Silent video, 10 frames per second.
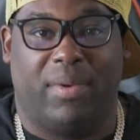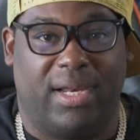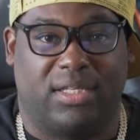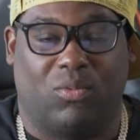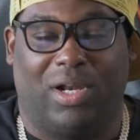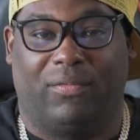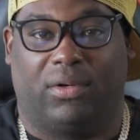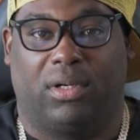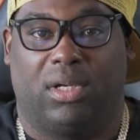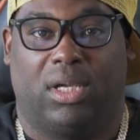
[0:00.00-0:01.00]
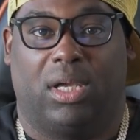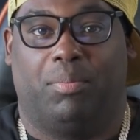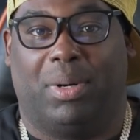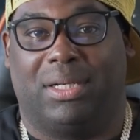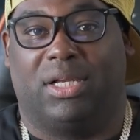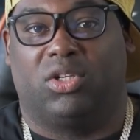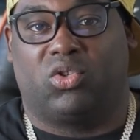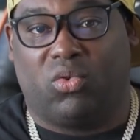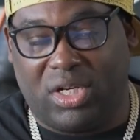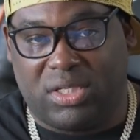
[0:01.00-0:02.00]
minutes, whatever. But
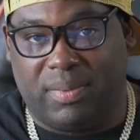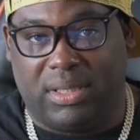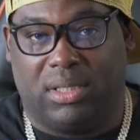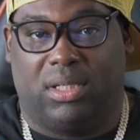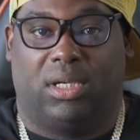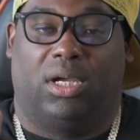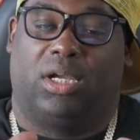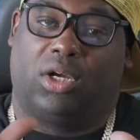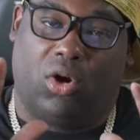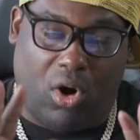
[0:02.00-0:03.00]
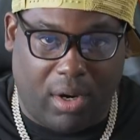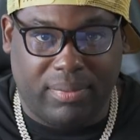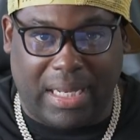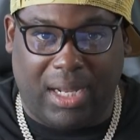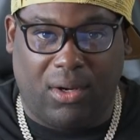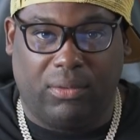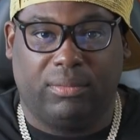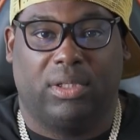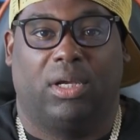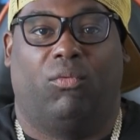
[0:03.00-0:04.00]
trust me, calm
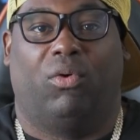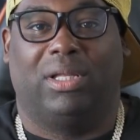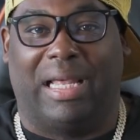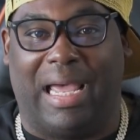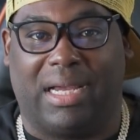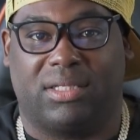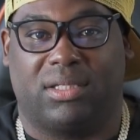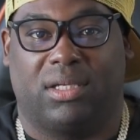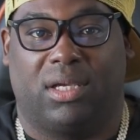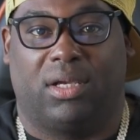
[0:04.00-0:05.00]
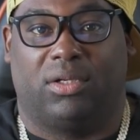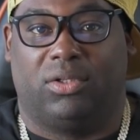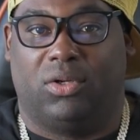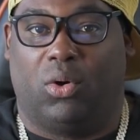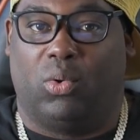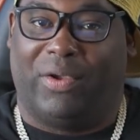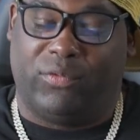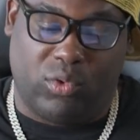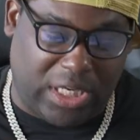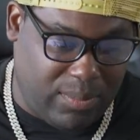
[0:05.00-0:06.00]
down, relax.
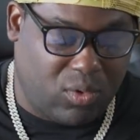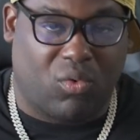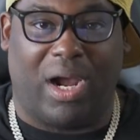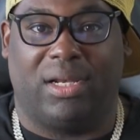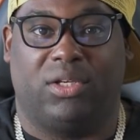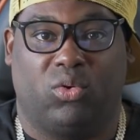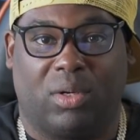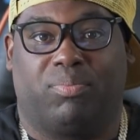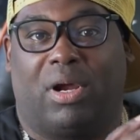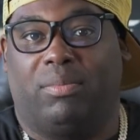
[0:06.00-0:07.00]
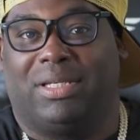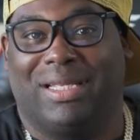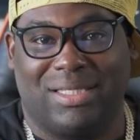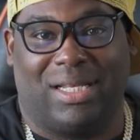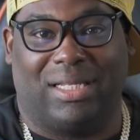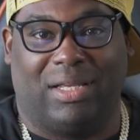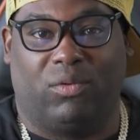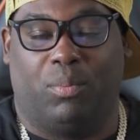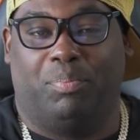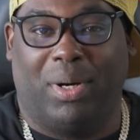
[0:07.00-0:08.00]
If you keep grinding, you can probably get to that
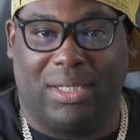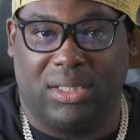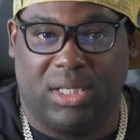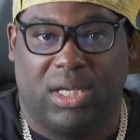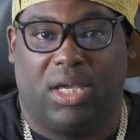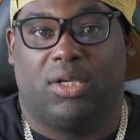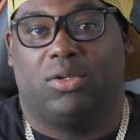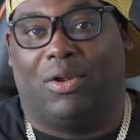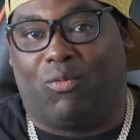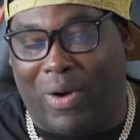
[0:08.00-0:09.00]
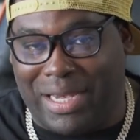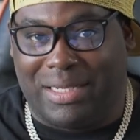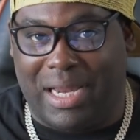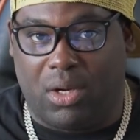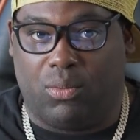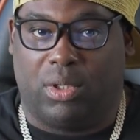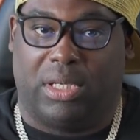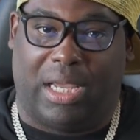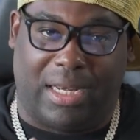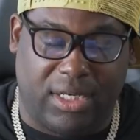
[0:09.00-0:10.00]
level. But right now,
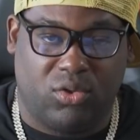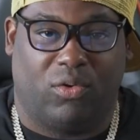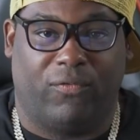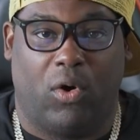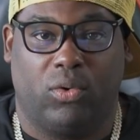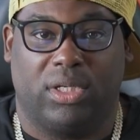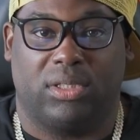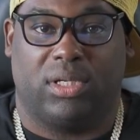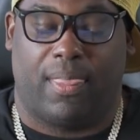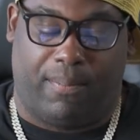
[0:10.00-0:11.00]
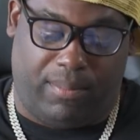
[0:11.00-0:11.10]
I need you to focus